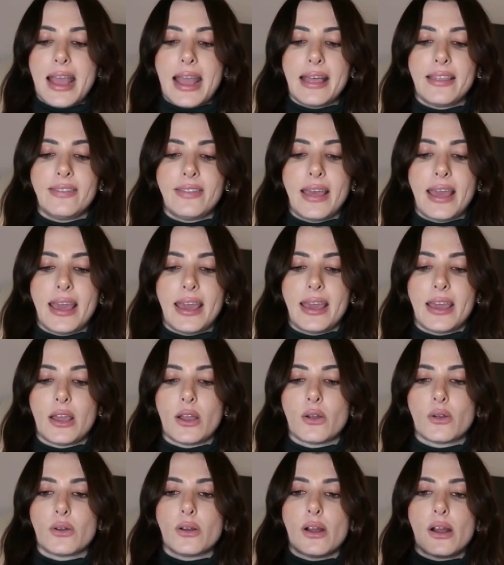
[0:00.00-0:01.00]
and
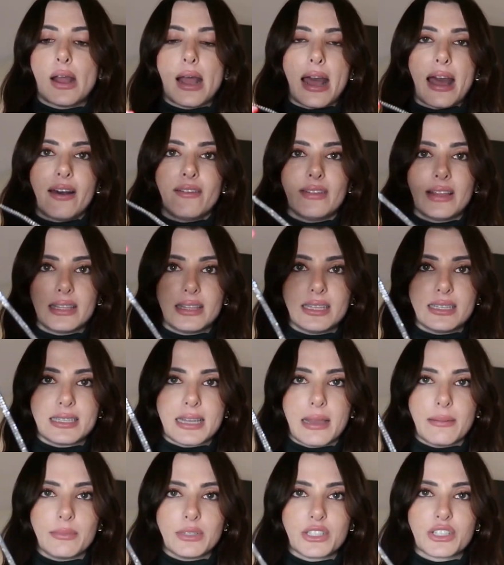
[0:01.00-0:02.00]
they have like the
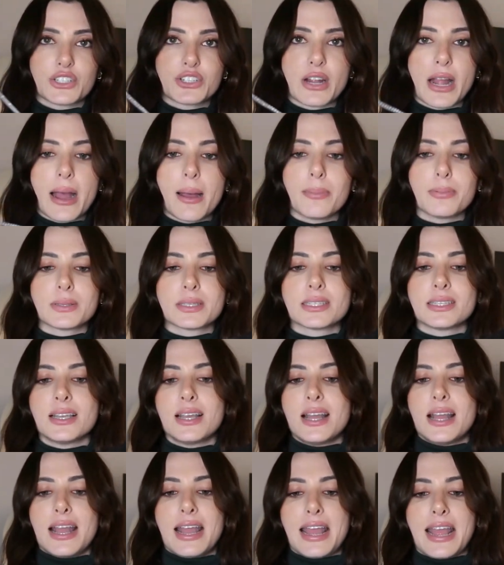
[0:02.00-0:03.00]
diamond straps
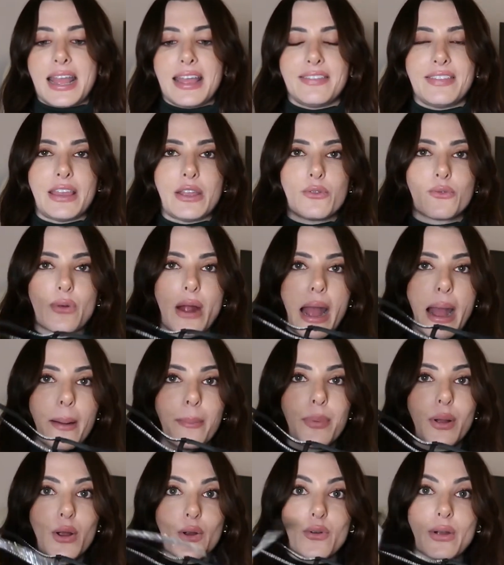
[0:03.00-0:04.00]
and they
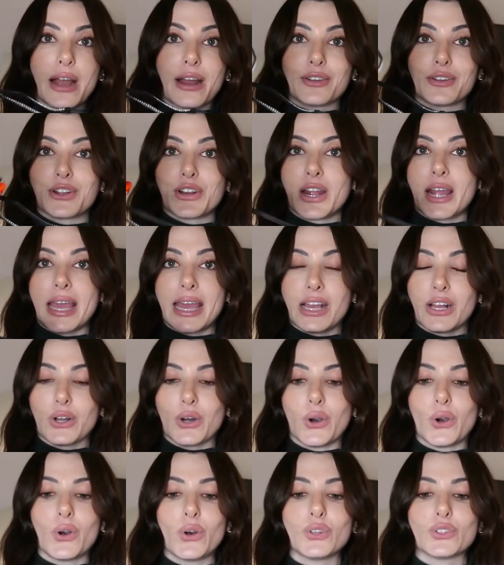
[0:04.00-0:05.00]
wrap around your
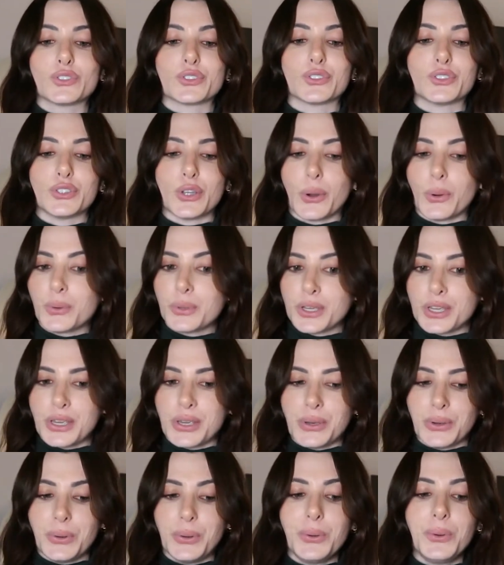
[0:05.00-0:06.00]
ankle. So
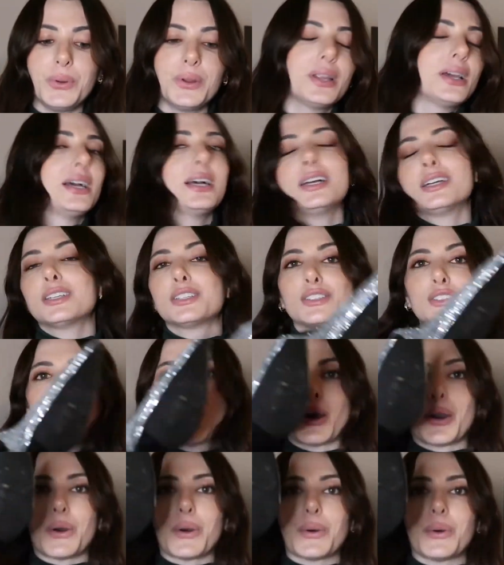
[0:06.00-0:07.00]
cute.
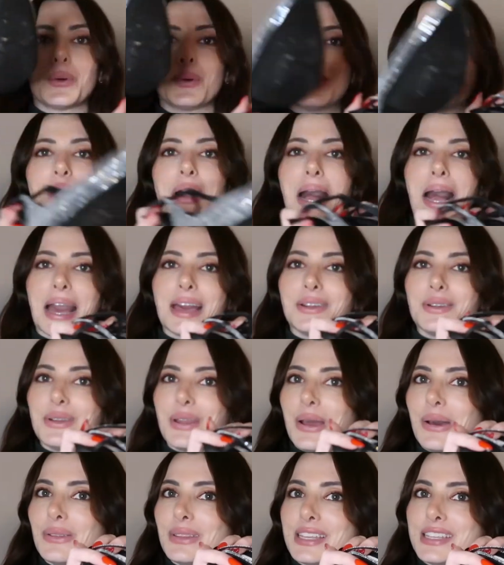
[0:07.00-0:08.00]
So I don't
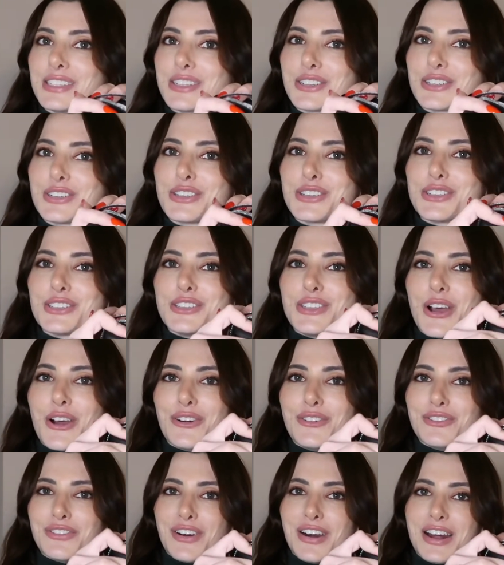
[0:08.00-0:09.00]
know, these are just
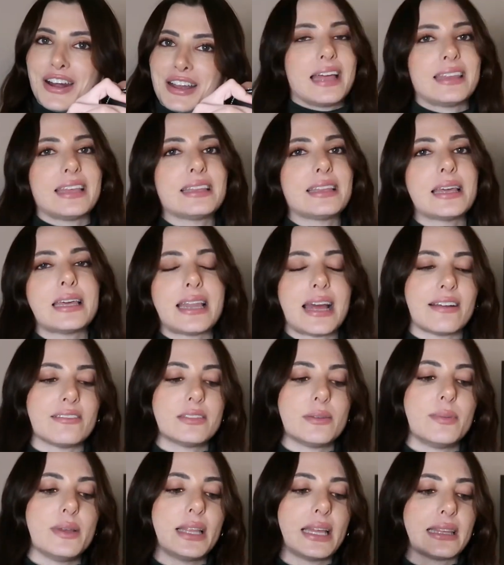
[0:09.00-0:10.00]
so fun. I think they'd have
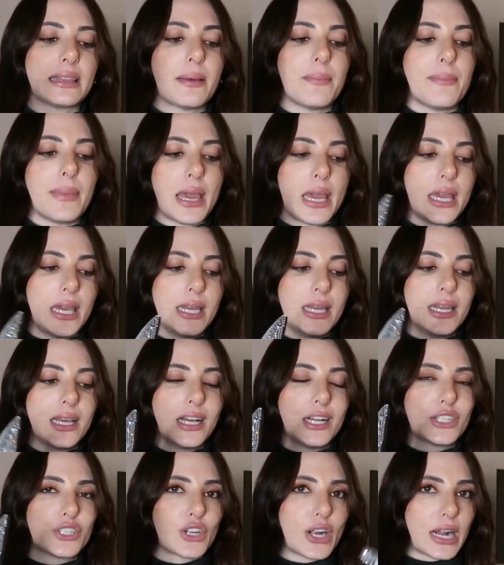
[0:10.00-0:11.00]
to be like the main
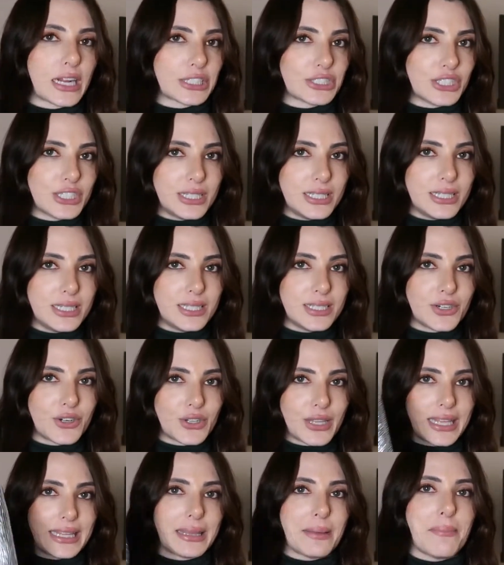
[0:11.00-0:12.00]
attraction
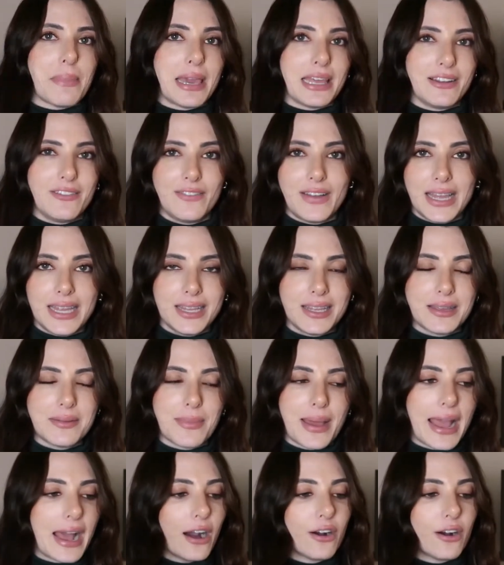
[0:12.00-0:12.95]
or like the main event in my